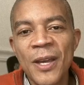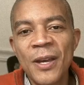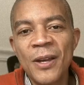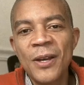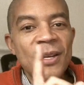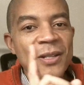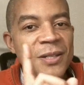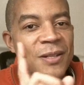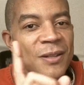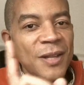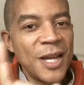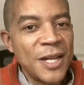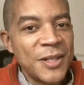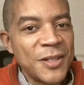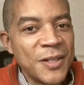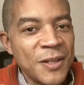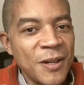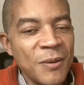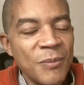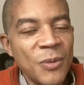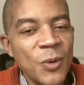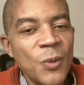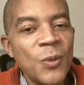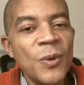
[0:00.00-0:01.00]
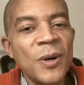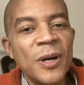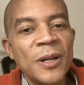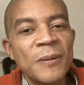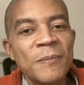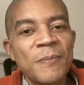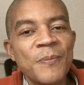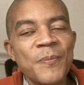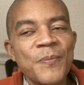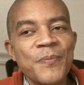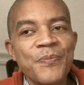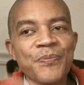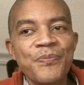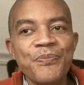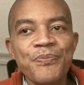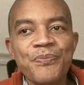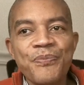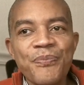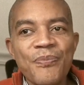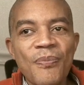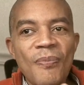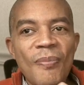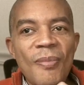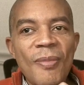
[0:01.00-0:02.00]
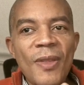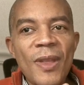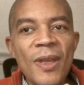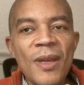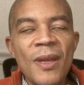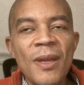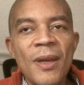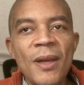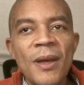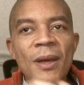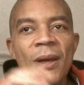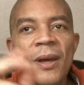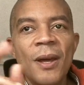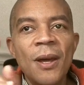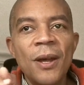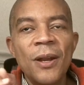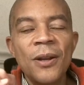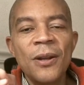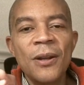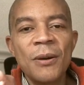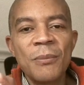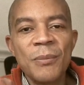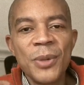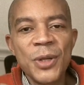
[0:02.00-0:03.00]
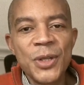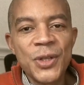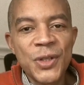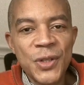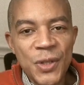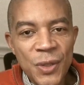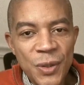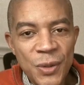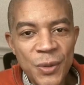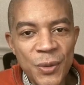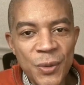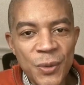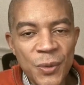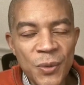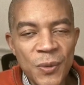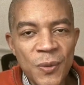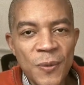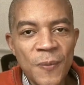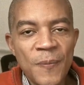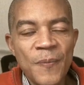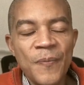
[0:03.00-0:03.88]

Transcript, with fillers: So that's number one. Number two,